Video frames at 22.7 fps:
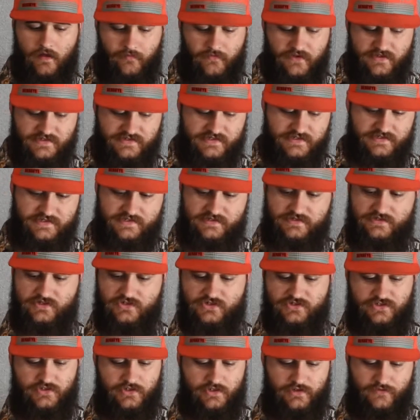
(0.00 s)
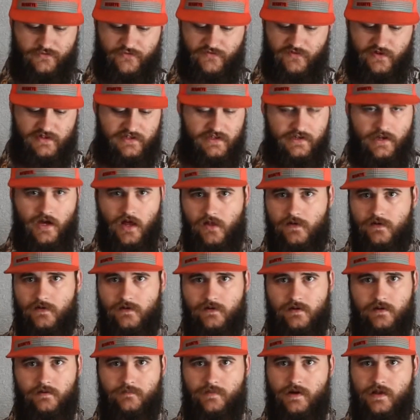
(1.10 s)
This is just a $50
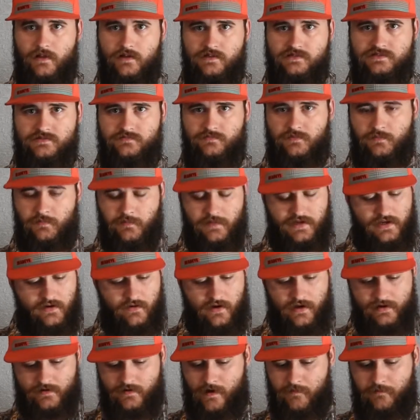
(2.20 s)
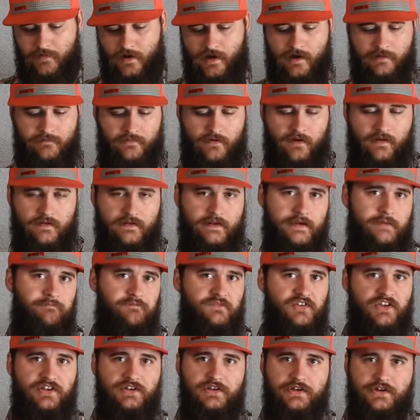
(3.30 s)
Cabela's meat grinder I bought probably
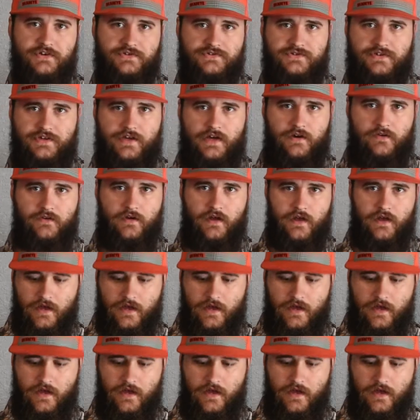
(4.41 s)
10 years ago.